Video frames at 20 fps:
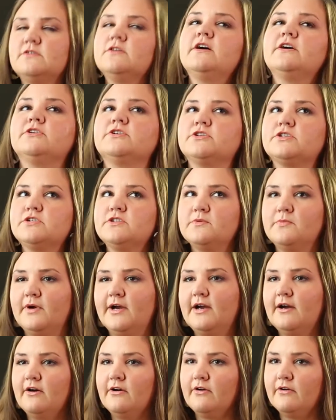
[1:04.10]
not just
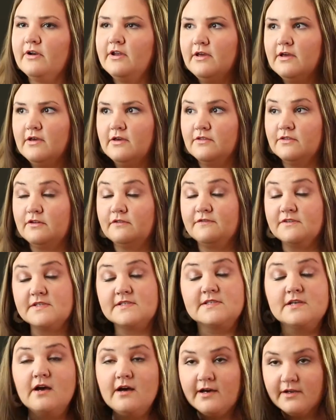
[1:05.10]
about the
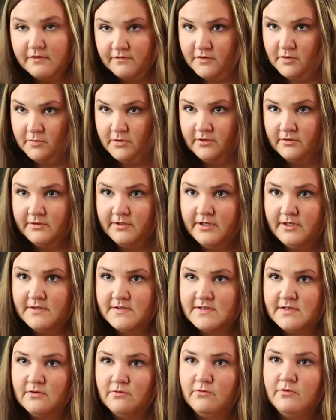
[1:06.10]
facade of the
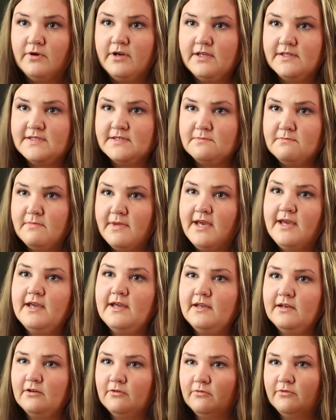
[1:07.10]
buildings and what's
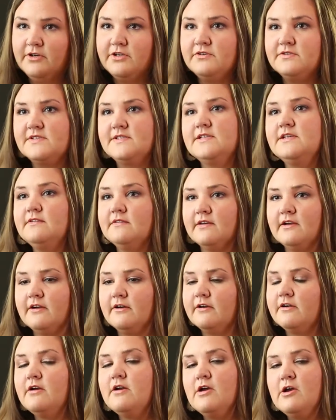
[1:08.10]
made and what you see
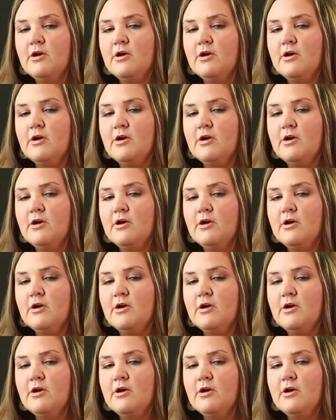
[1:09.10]
there,